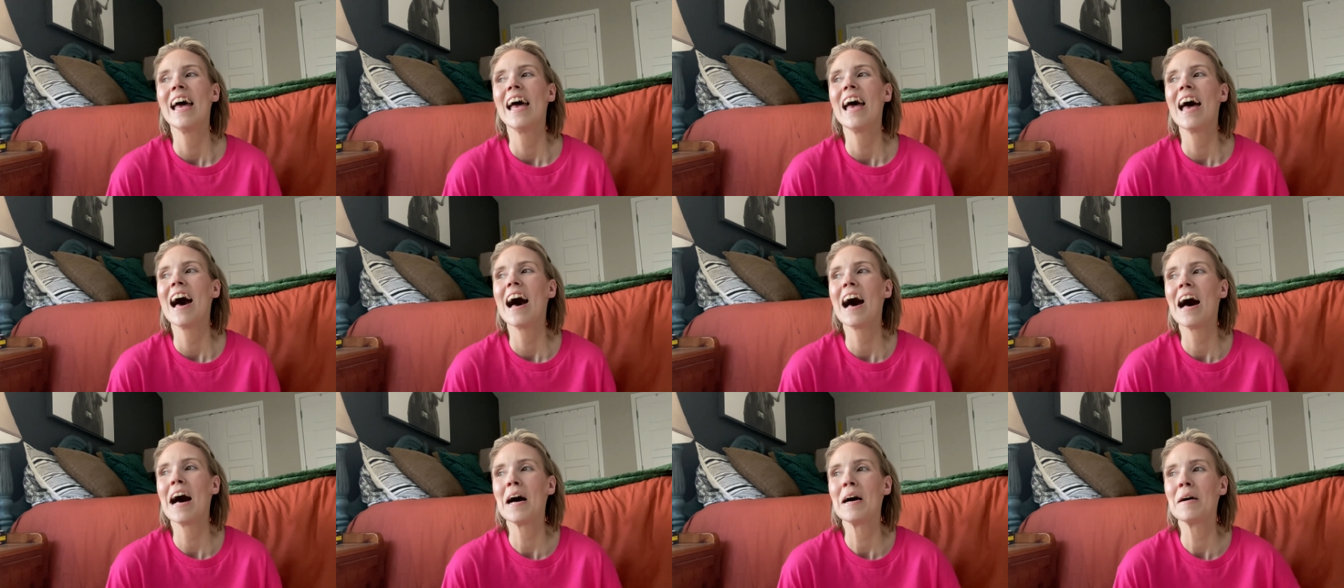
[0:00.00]

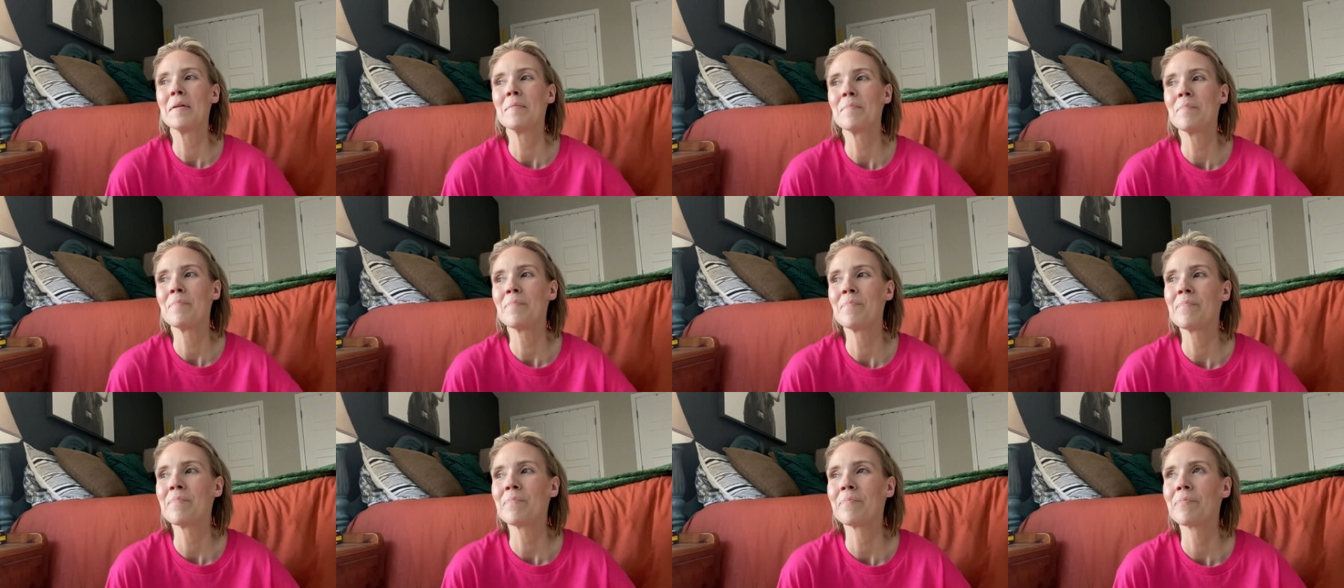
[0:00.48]

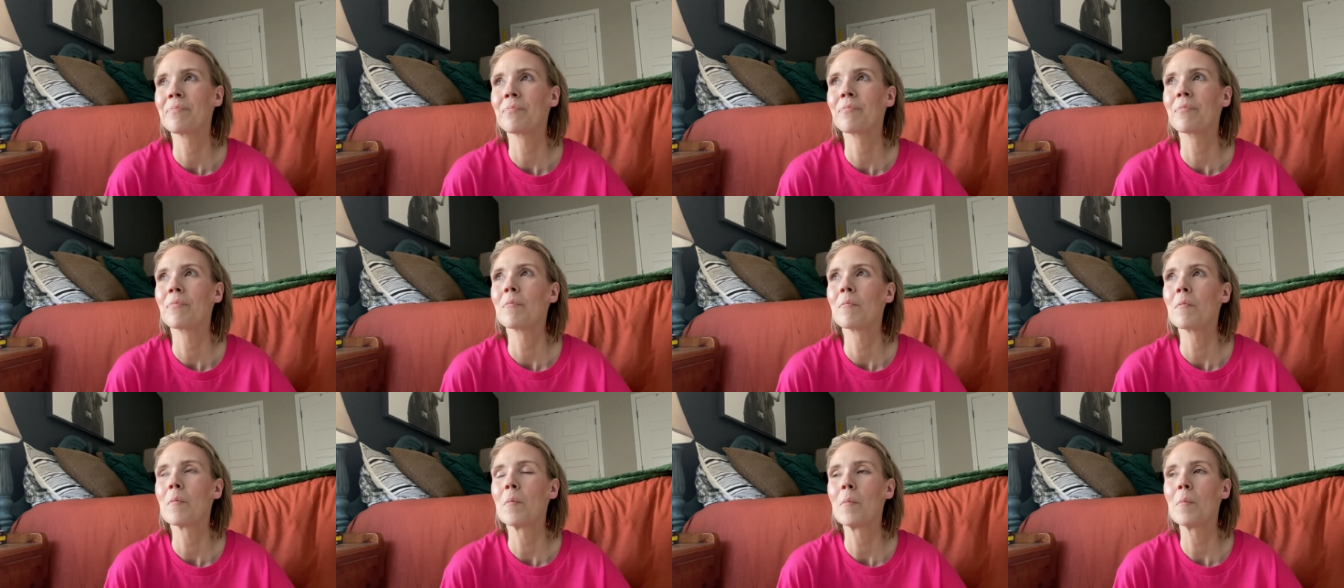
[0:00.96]

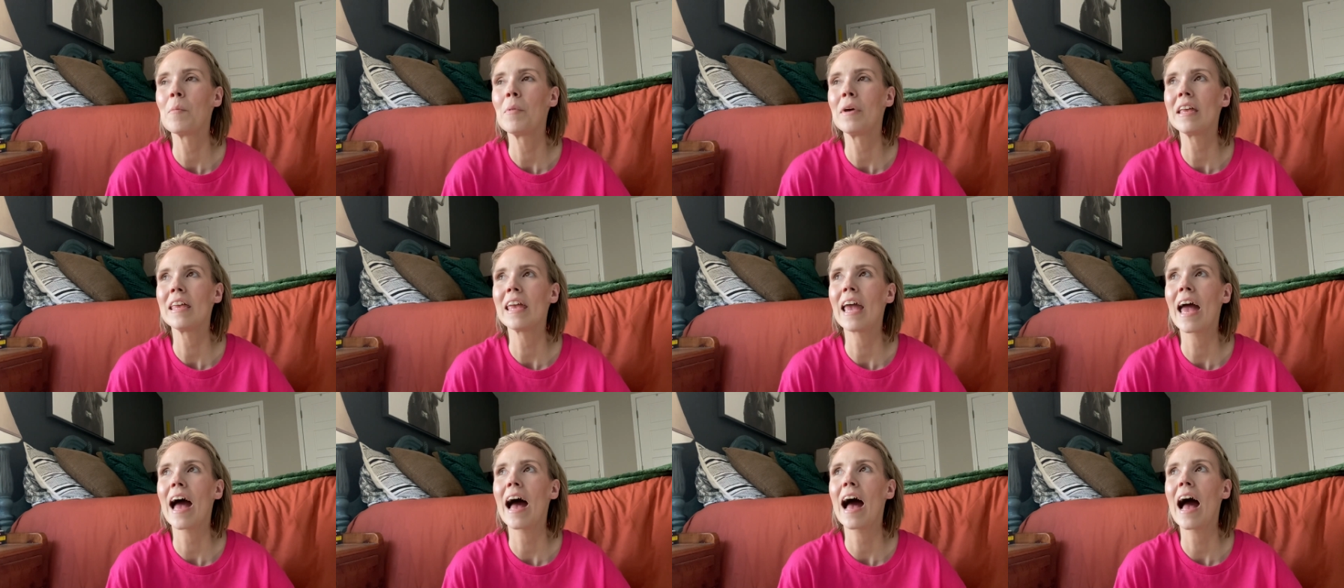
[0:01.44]
But
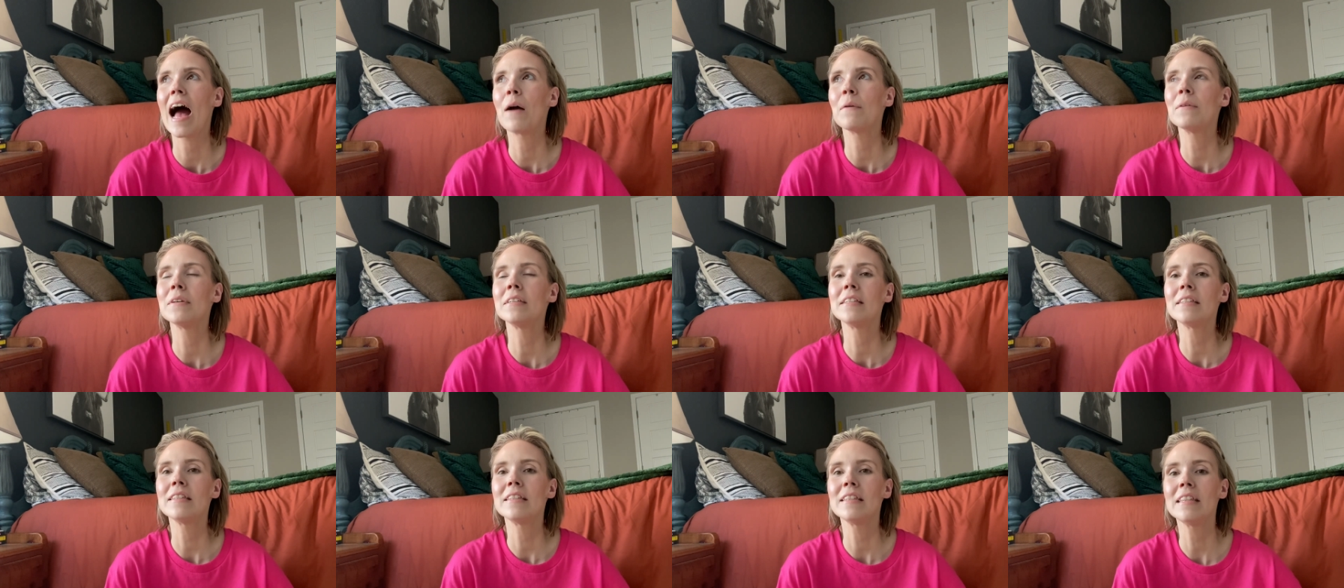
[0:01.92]
yeah, I
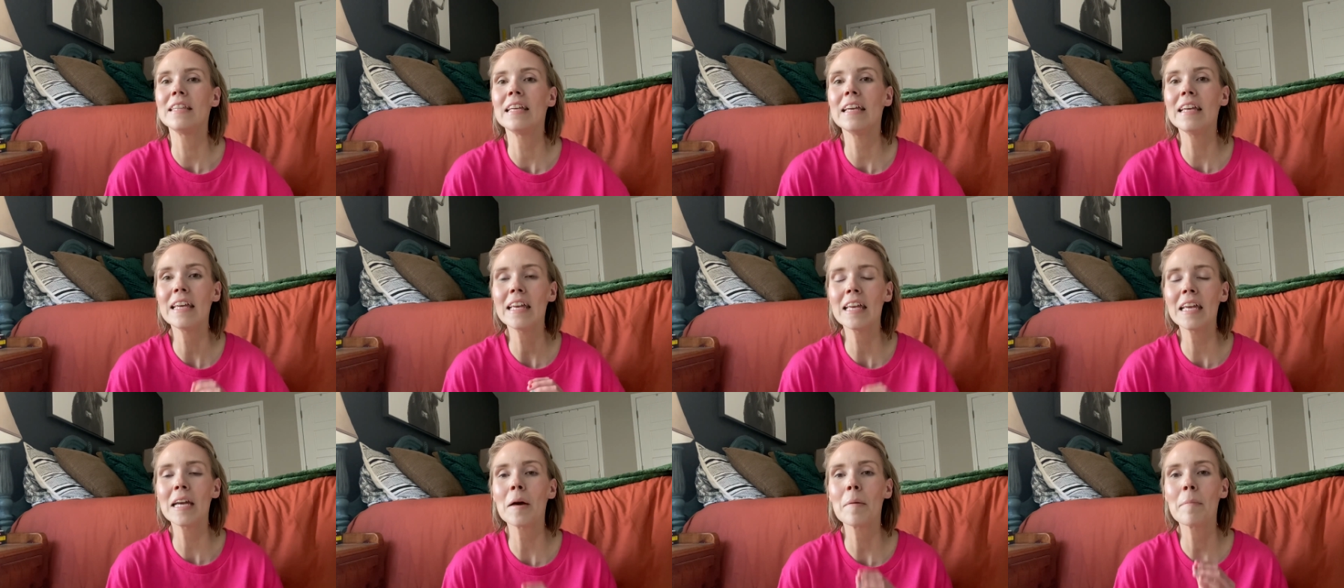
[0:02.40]
was
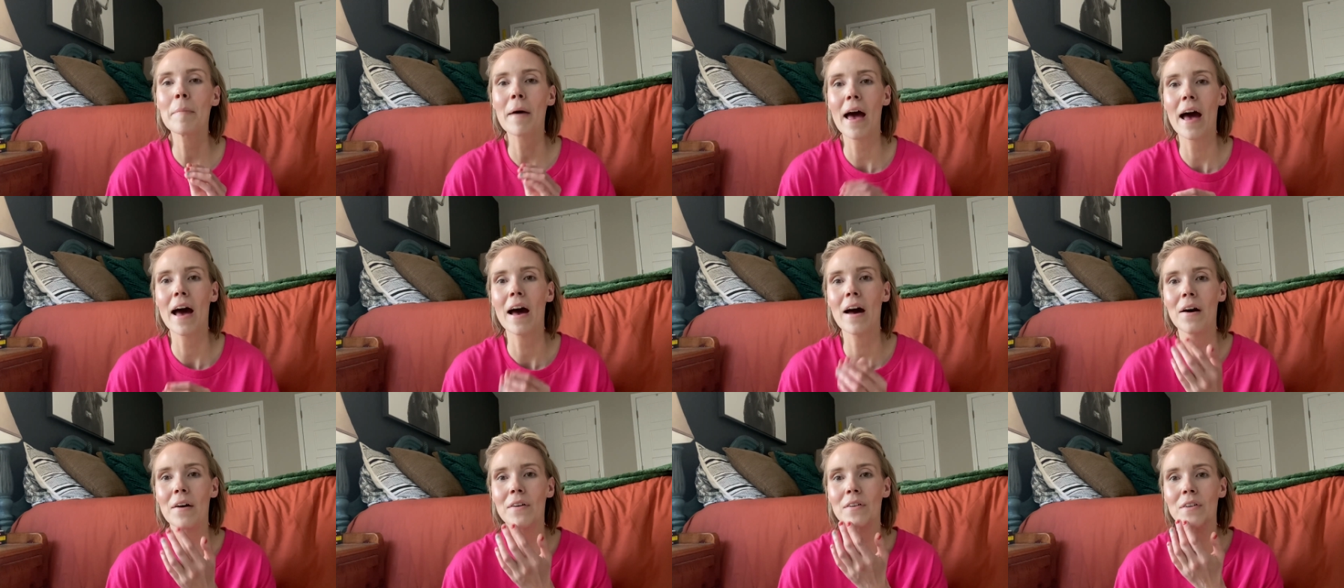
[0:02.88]
thinking
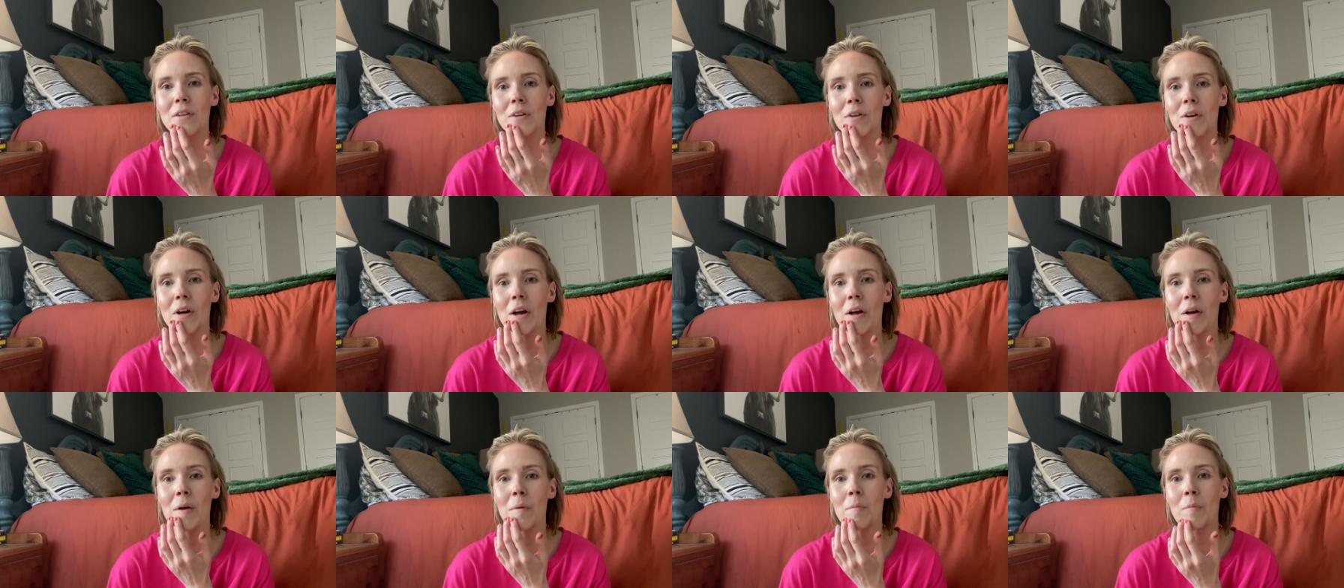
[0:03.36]
about
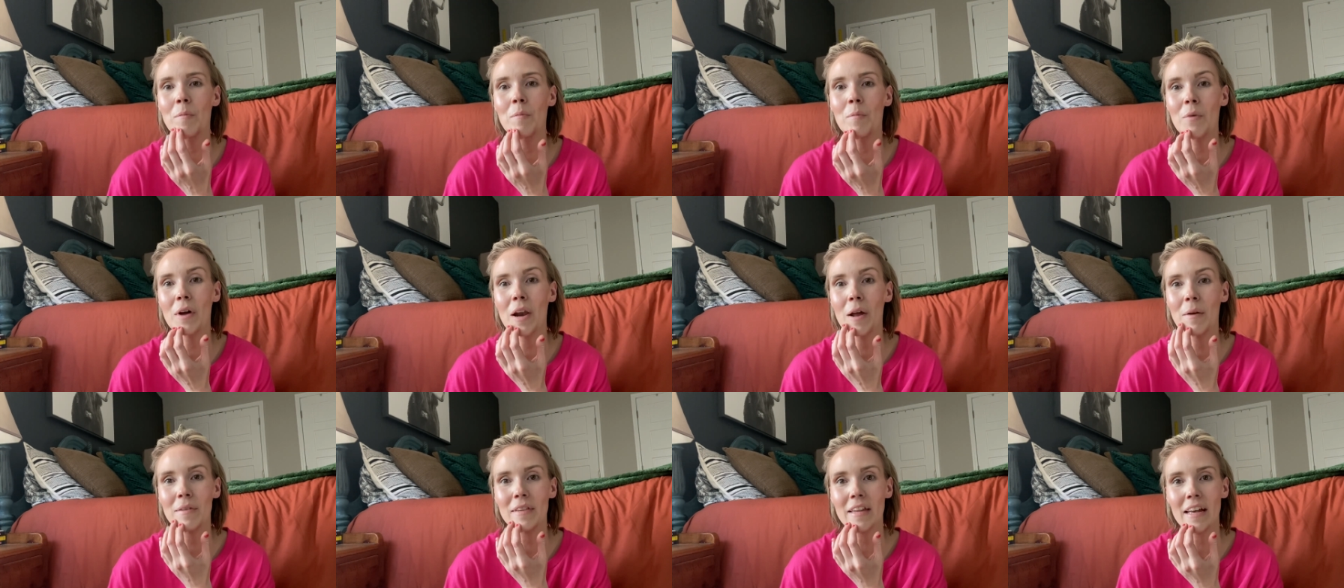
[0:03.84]
when
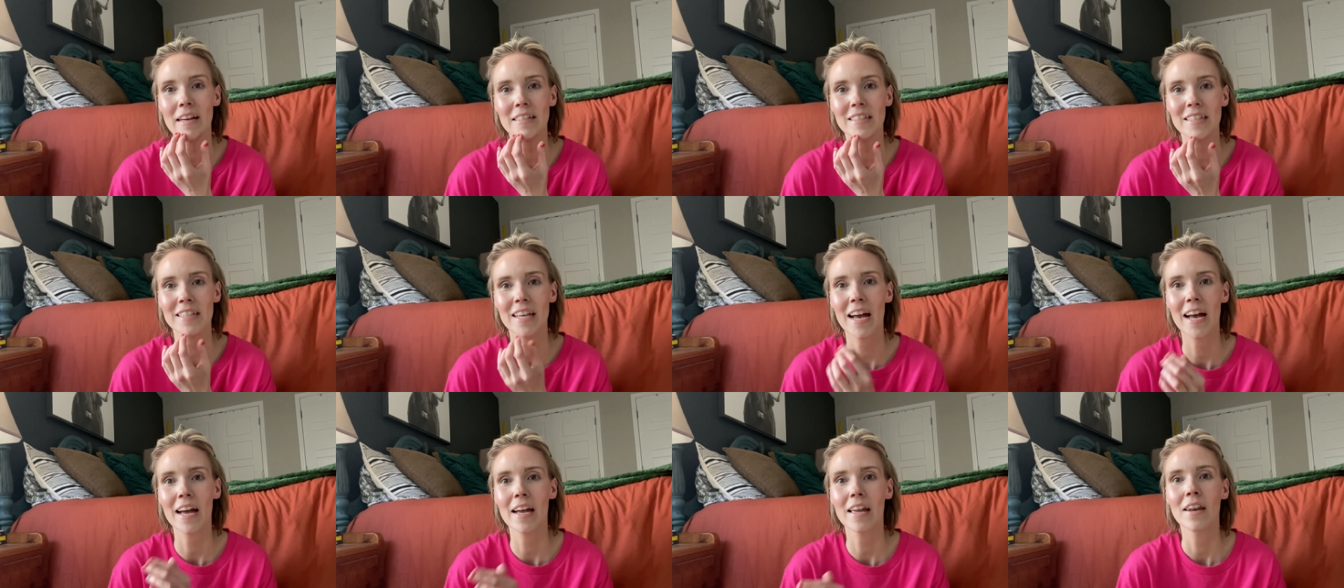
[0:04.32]
I was
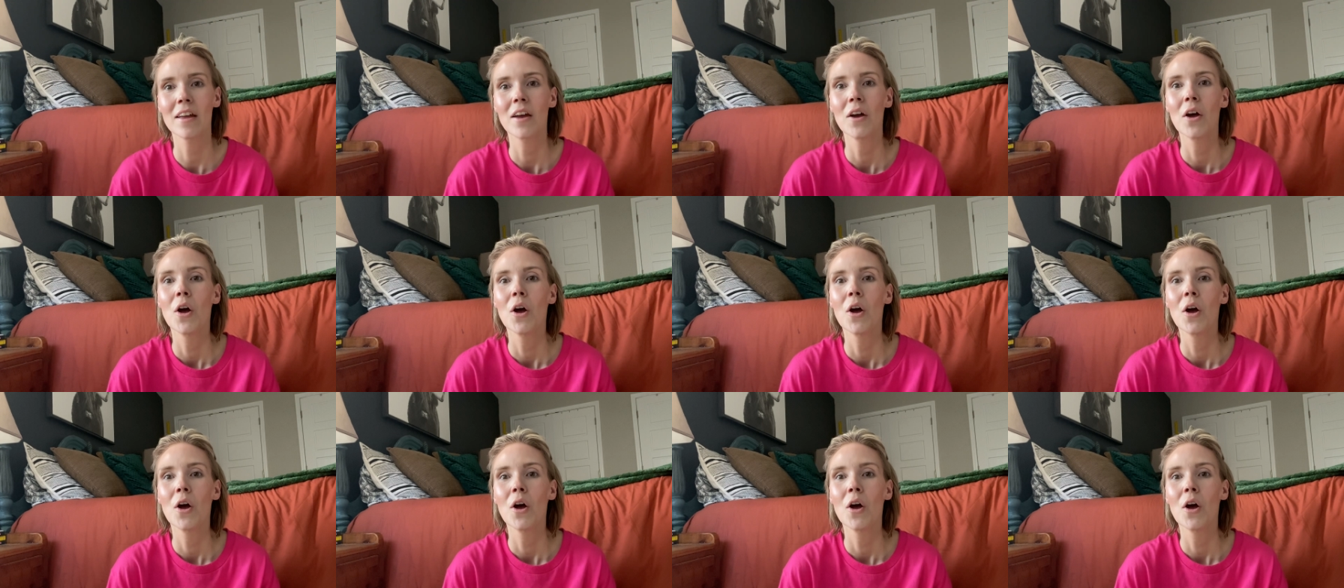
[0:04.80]
outside